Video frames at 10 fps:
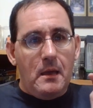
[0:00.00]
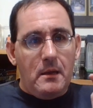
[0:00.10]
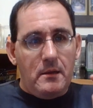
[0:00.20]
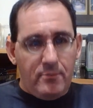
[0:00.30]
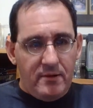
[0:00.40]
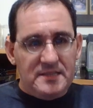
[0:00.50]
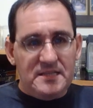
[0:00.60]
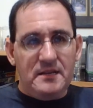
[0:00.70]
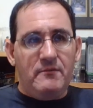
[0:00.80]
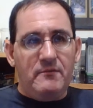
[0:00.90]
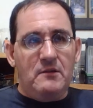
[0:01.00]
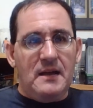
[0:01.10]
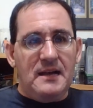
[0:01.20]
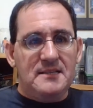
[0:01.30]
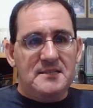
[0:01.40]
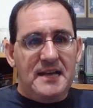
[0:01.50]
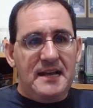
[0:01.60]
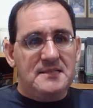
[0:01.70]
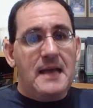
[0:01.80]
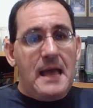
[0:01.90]
the President of the United
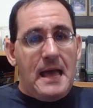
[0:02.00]
States